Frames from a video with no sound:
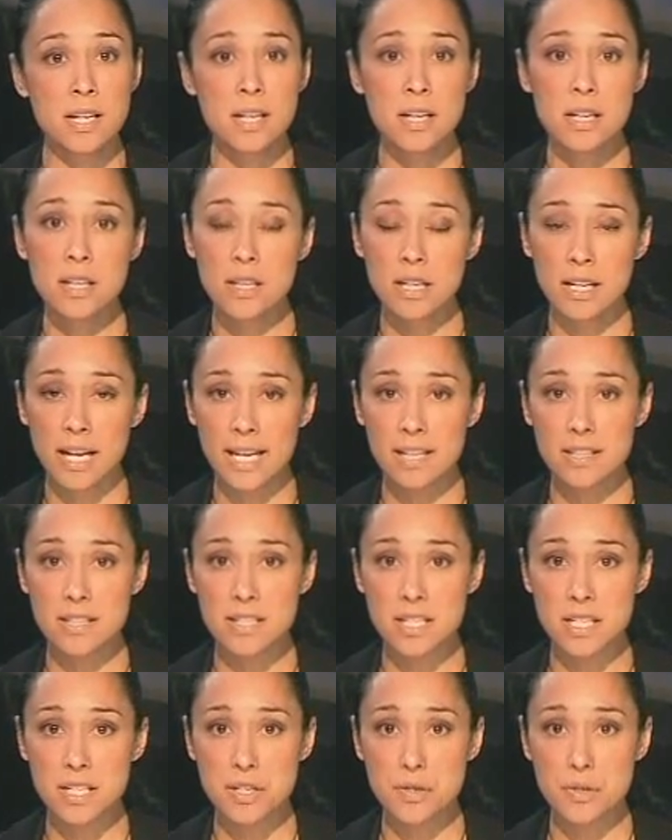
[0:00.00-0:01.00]
In the Lakes
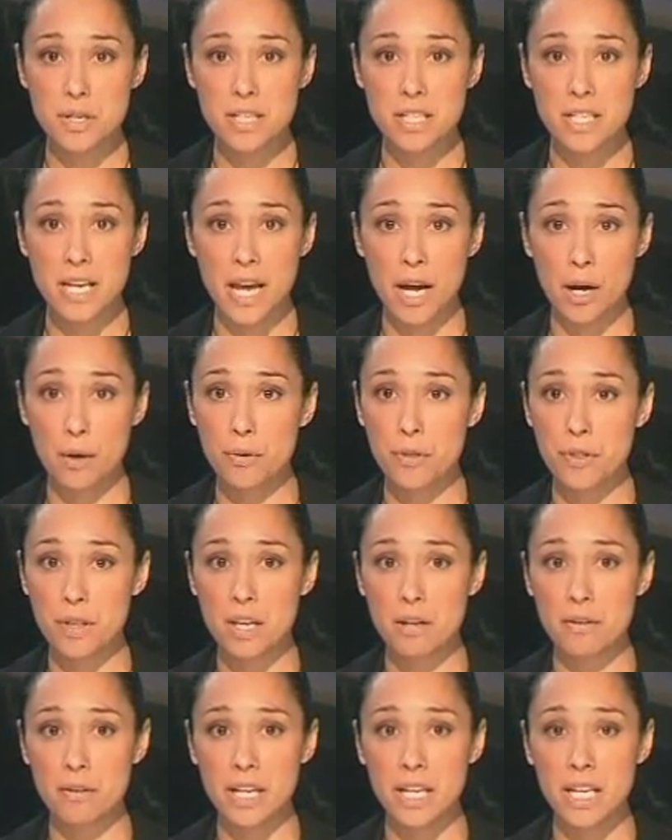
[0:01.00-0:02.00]
District health
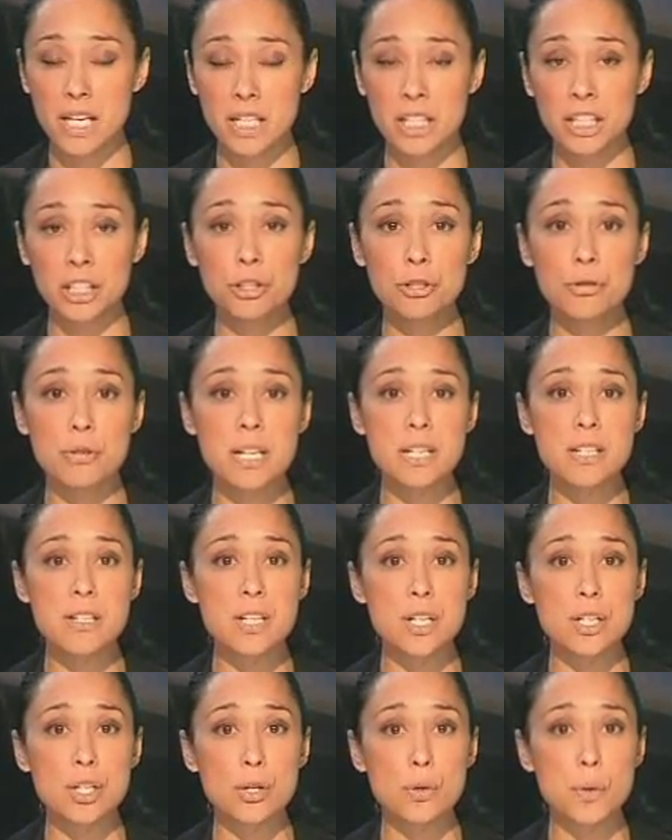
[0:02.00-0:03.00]
area, an
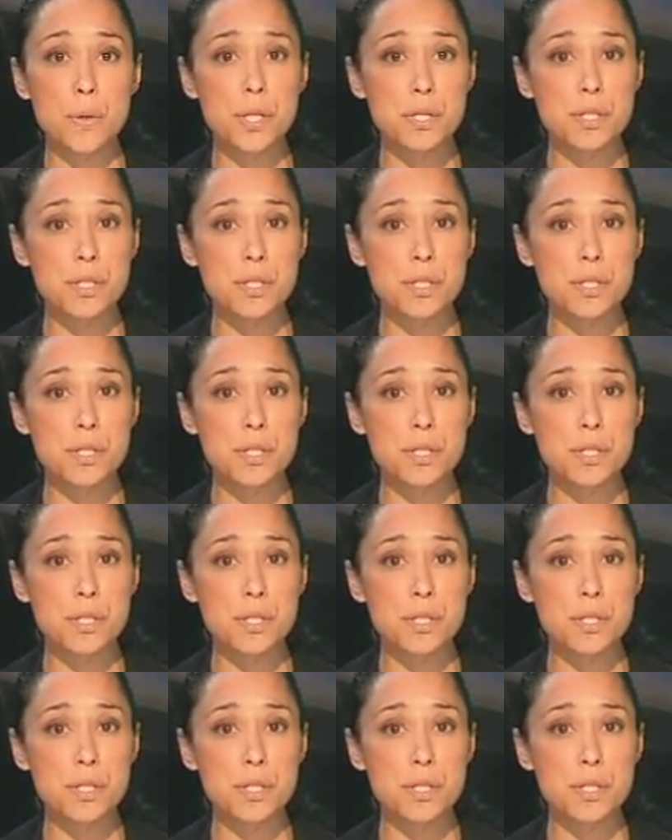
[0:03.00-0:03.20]
increasing youth